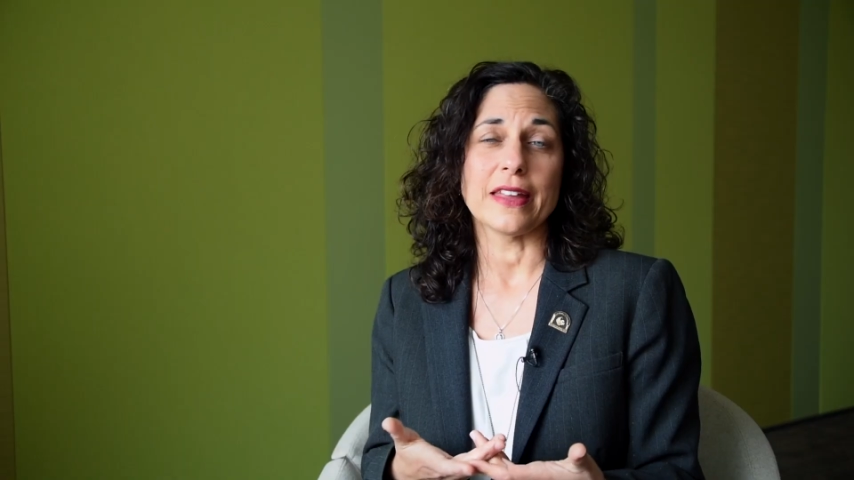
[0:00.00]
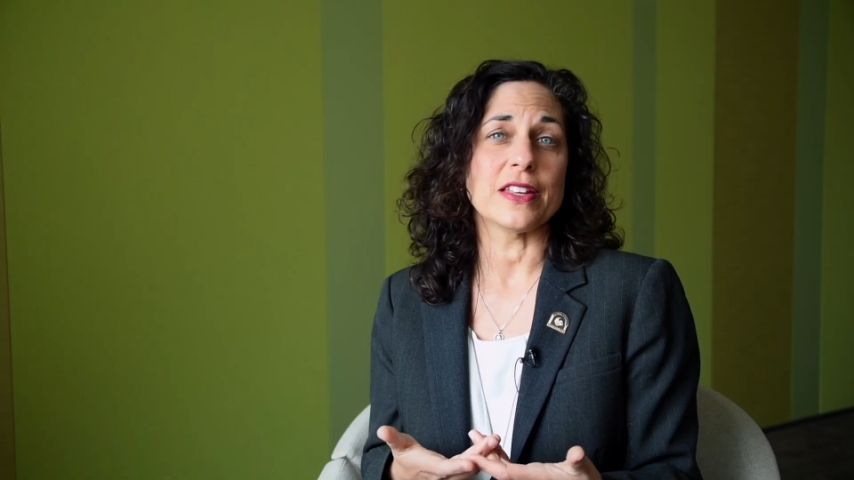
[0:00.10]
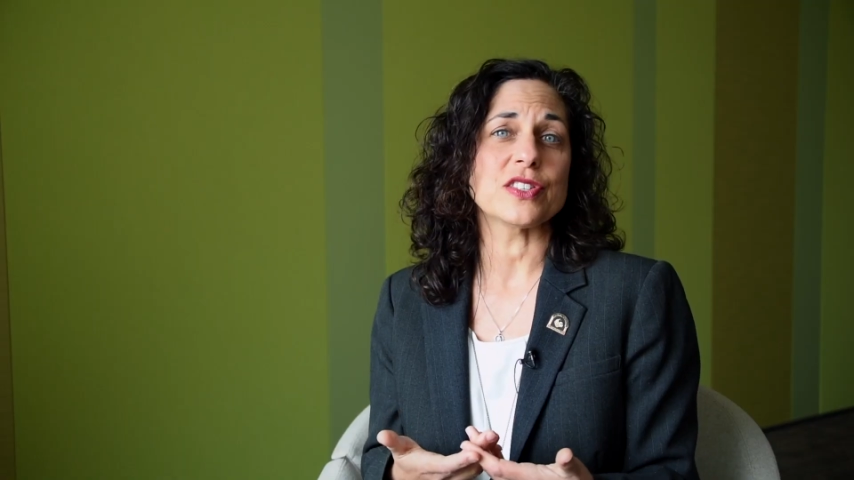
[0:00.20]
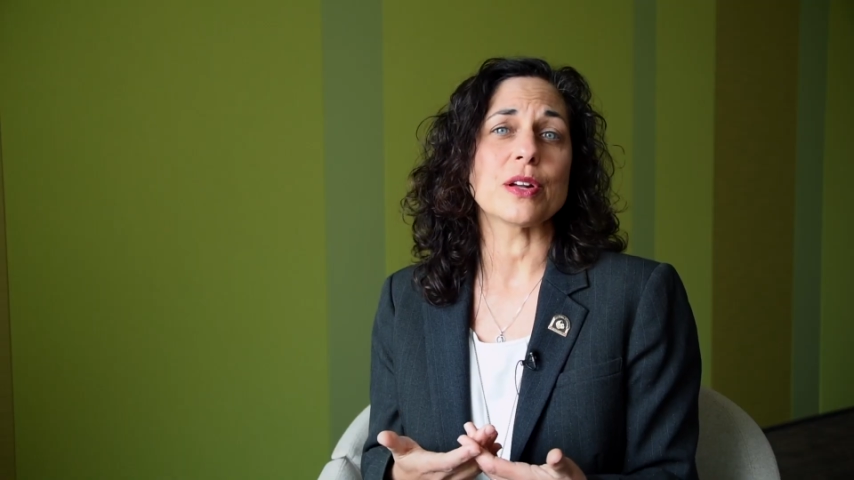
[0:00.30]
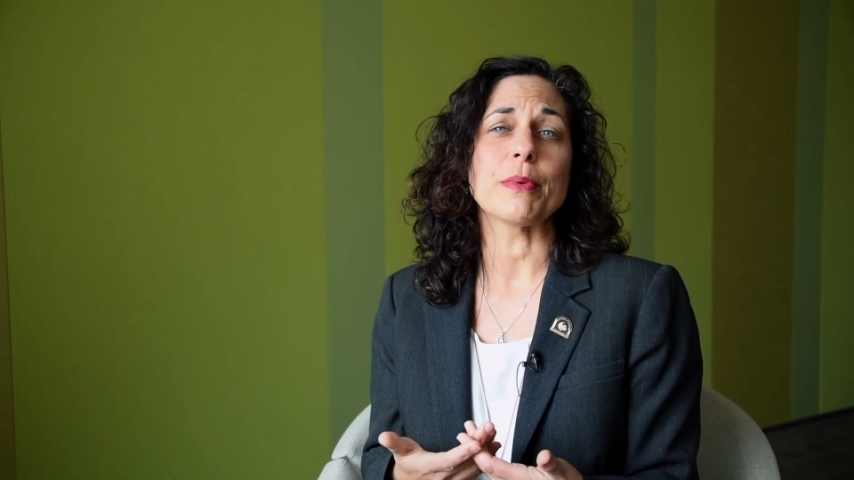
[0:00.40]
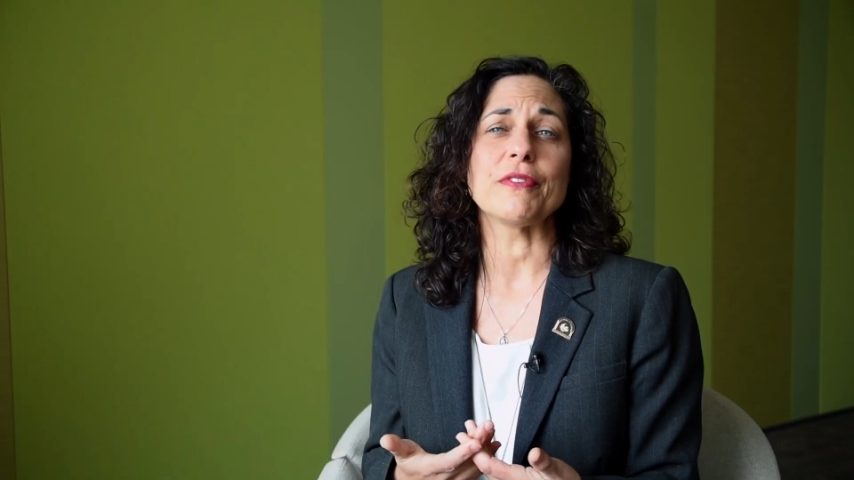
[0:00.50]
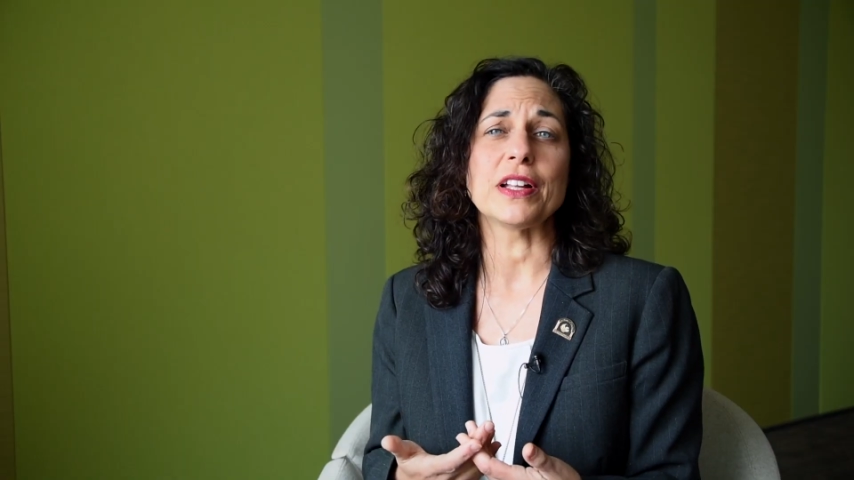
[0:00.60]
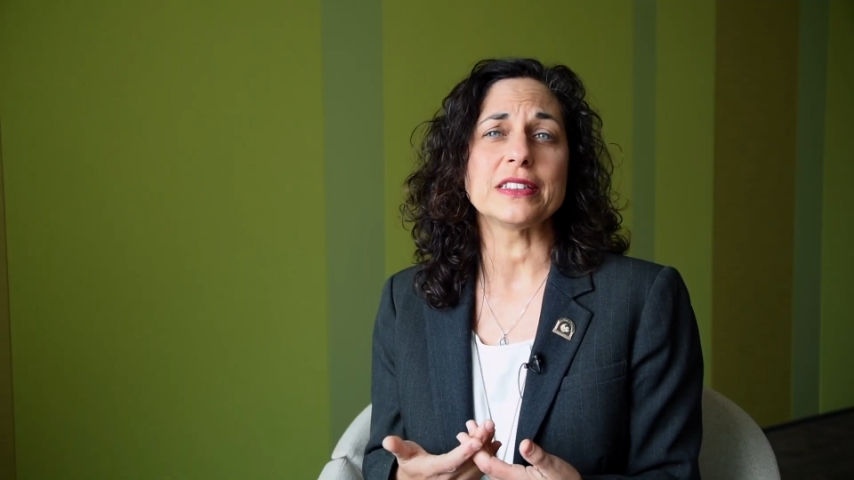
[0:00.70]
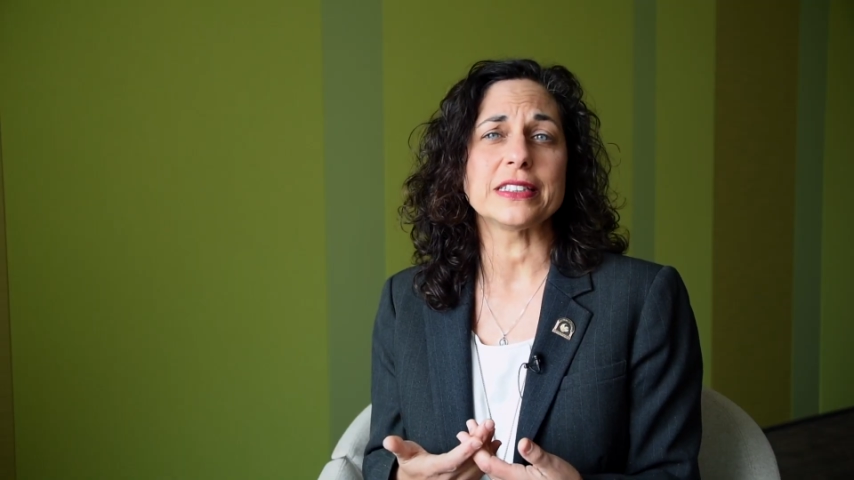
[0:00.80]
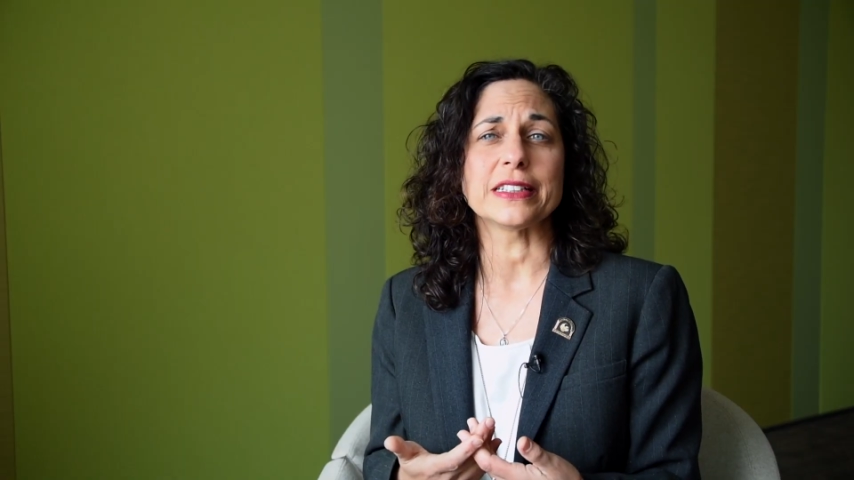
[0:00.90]
And then start by
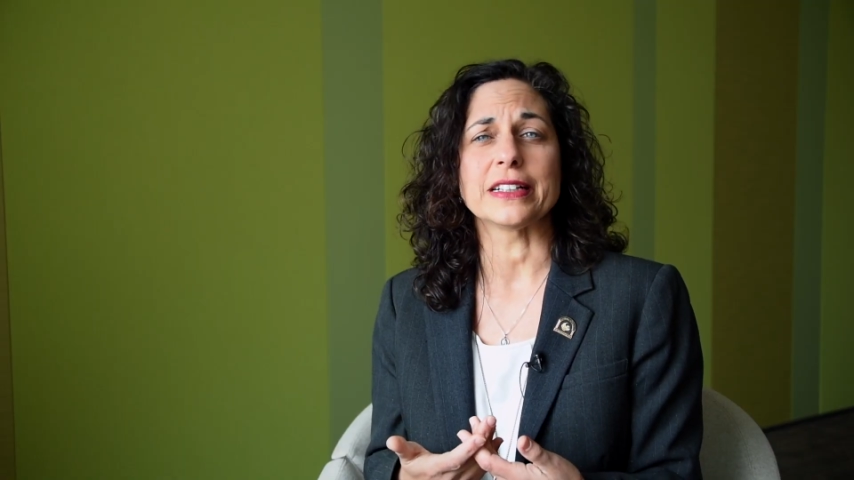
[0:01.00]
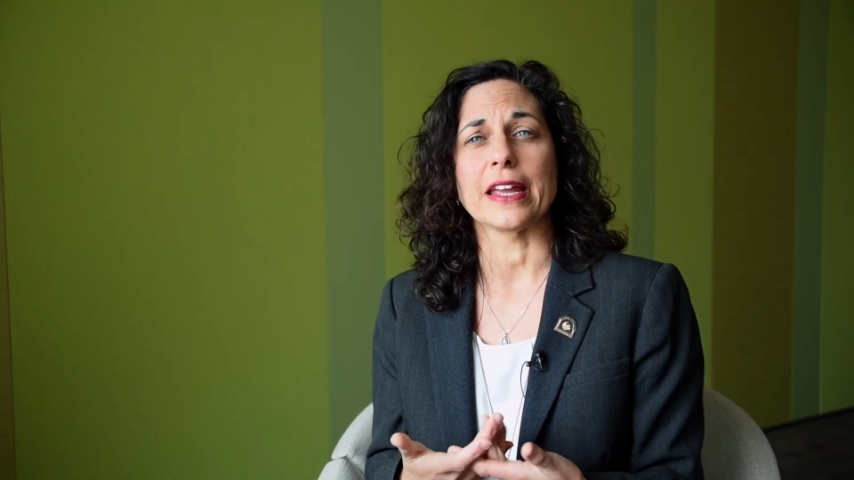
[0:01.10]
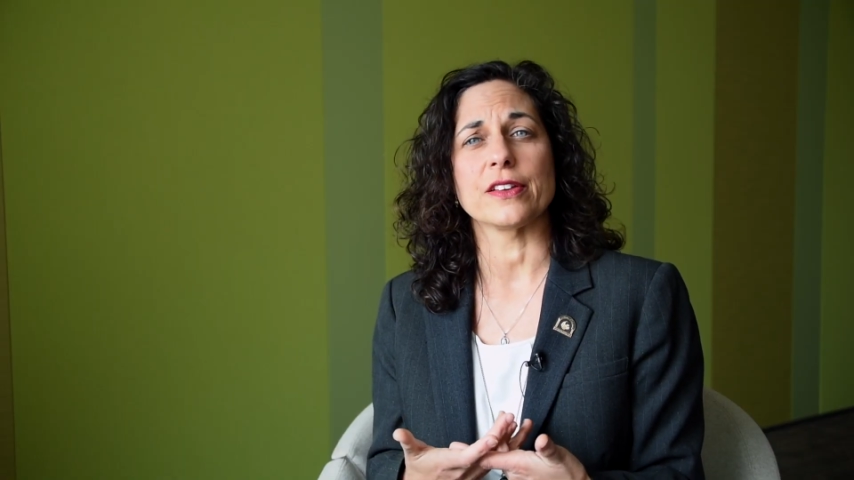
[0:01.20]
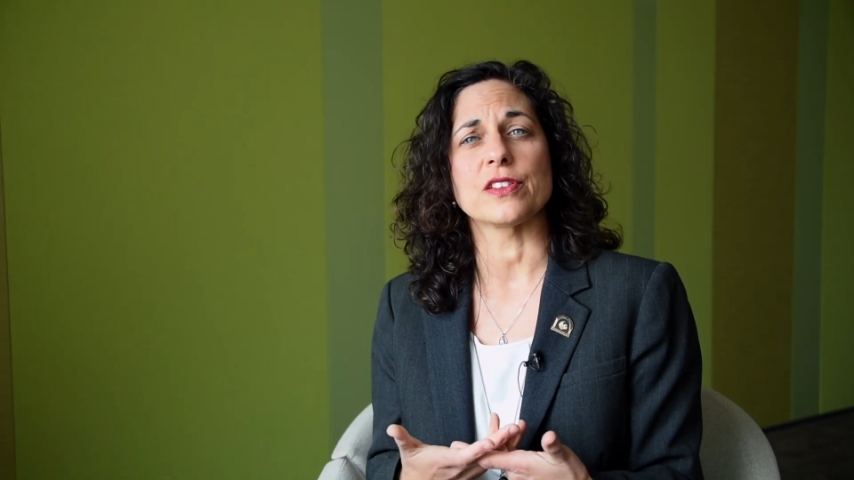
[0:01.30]
volunteering.